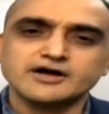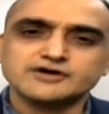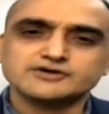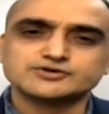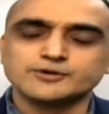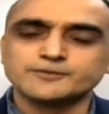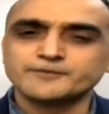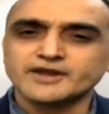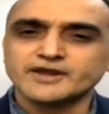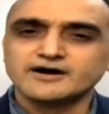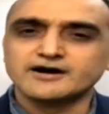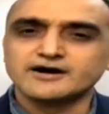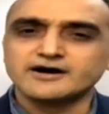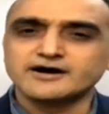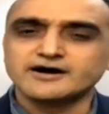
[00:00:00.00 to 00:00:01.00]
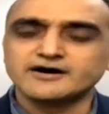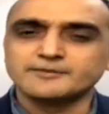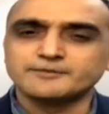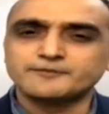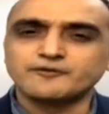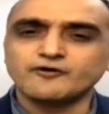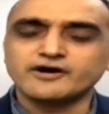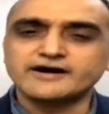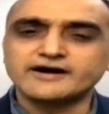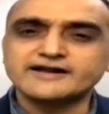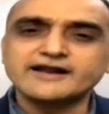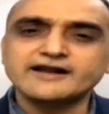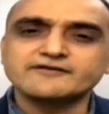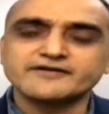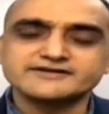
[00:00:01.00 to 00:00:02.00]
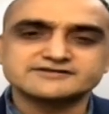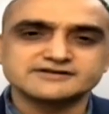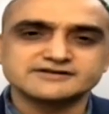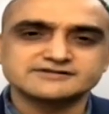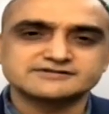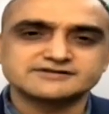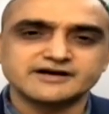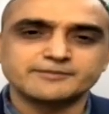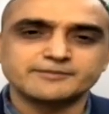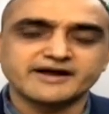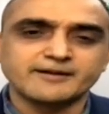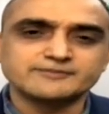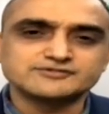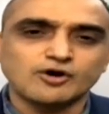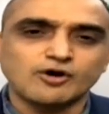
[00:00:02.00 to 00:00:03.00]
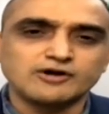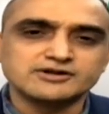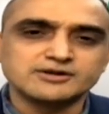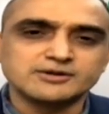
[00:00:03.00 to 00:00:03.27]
So uh, uh, for retail investors, it becomes all the more